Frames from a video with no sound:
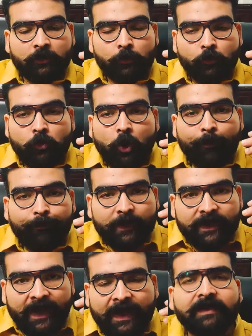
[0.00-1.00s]
to
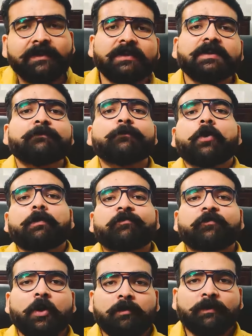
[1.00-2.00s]
comprehend the
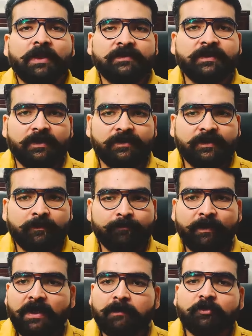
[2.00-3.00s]
formlessness
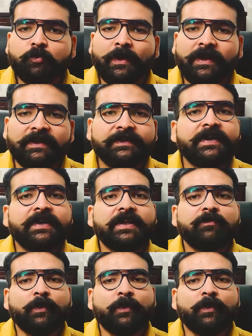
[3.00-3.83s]
becomes very tricky,